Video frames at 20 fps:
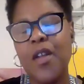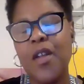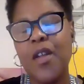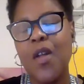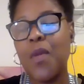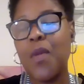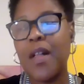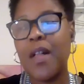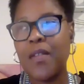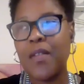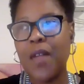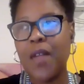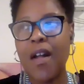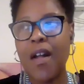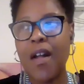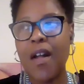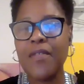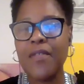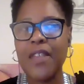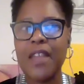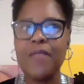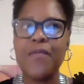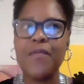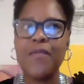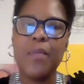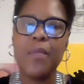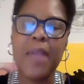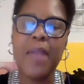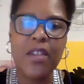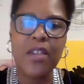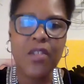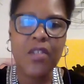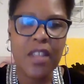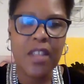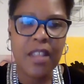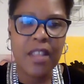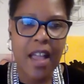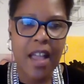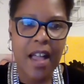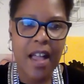Well, all of the
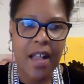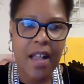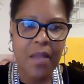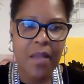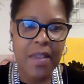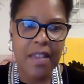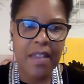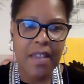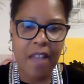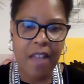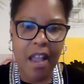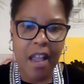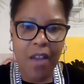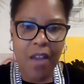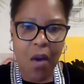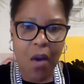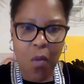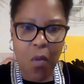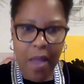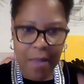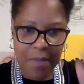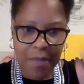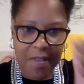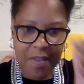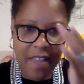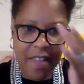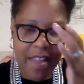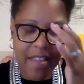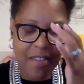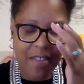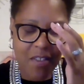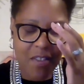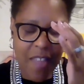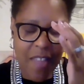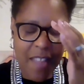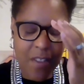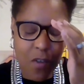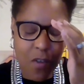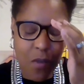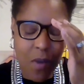information um, is on our website, so
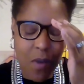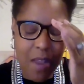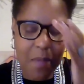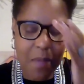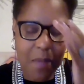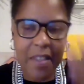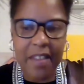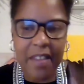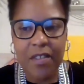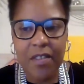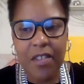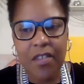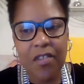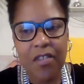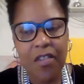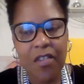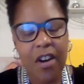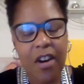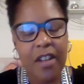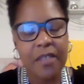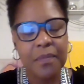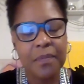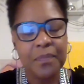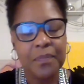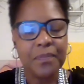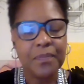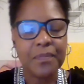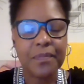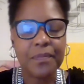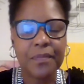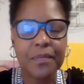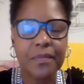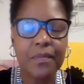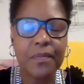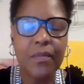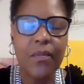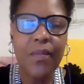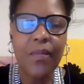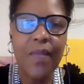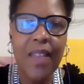that's a great place to start.
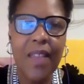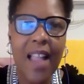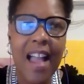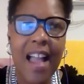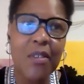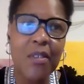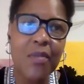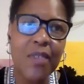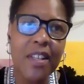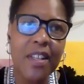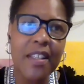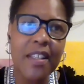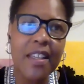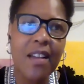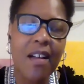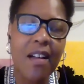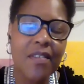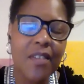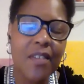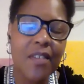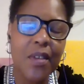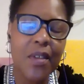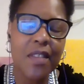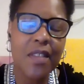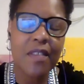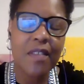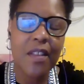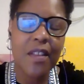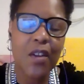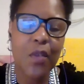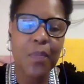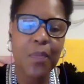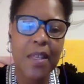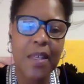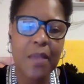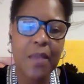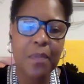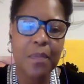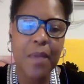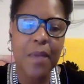I would really also consider
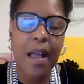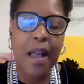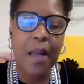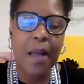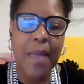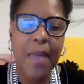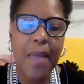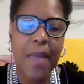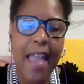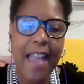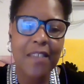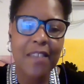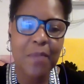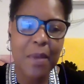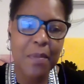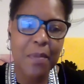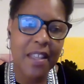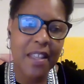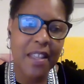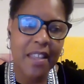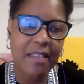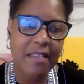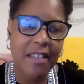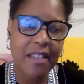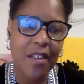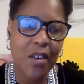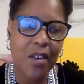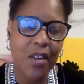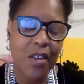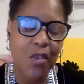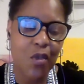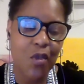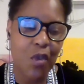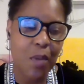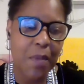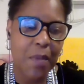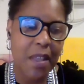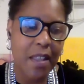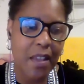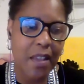people um, ask people to consider
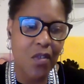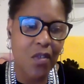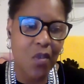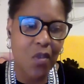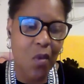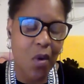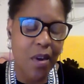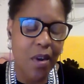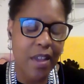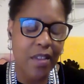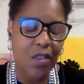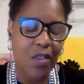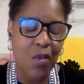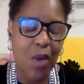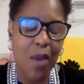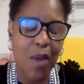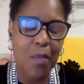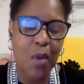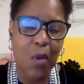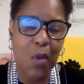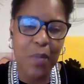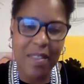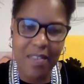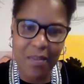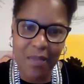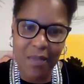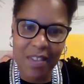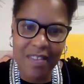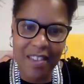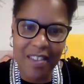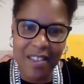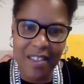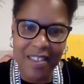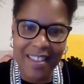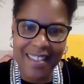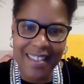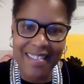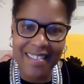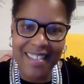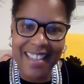contributing stories to our moments of
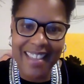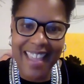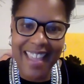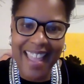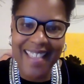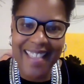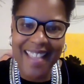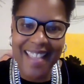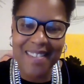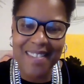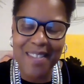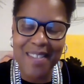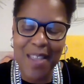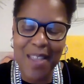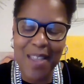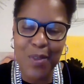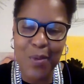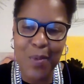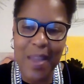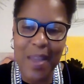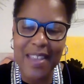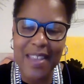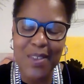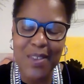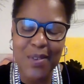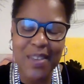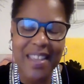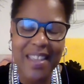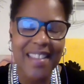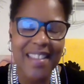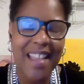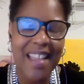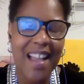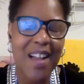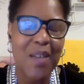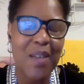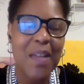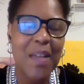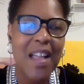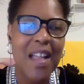resilience. Again, that's another way you can
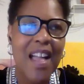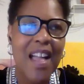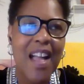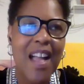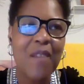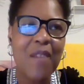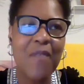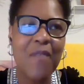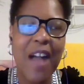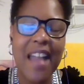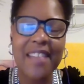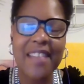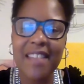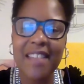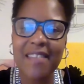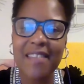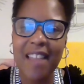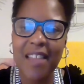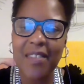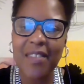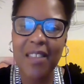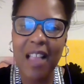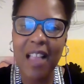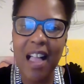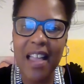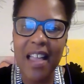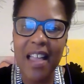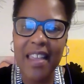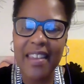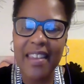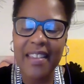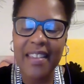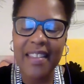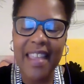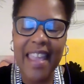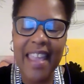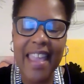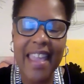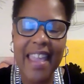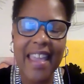um, find us online
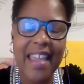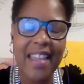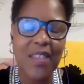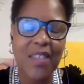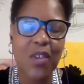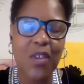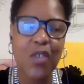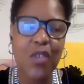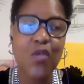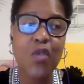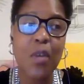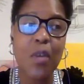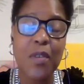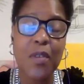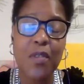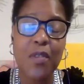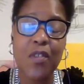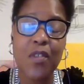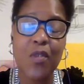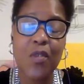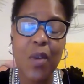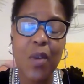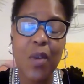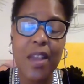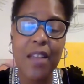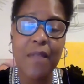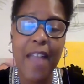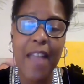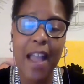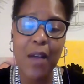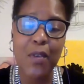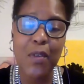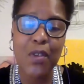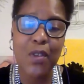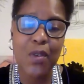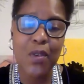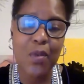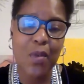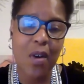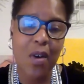and contribute the story of how
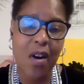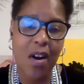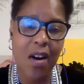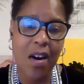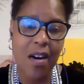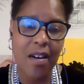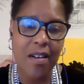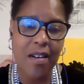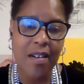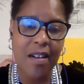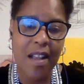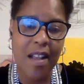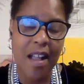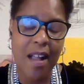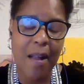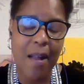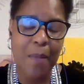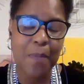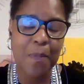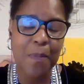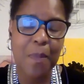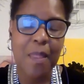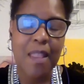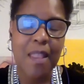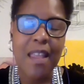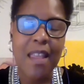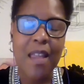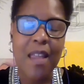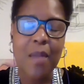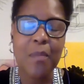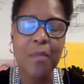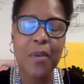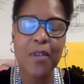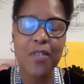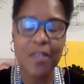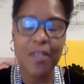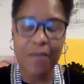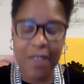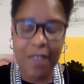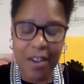you are um,
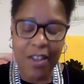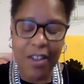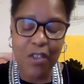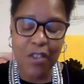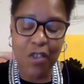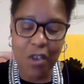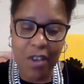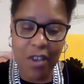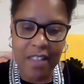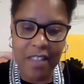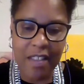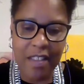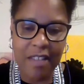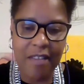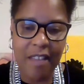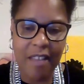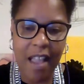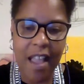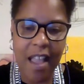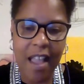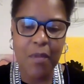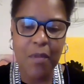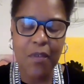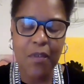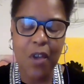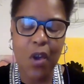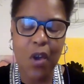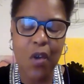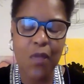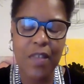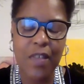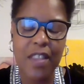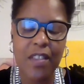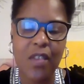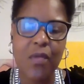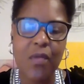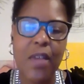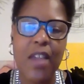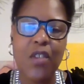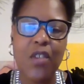persevering during this time of COVID and
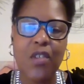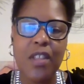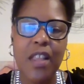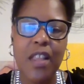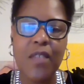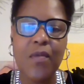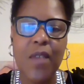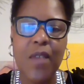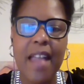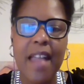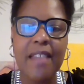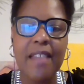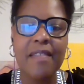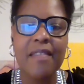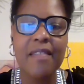the racial unrest.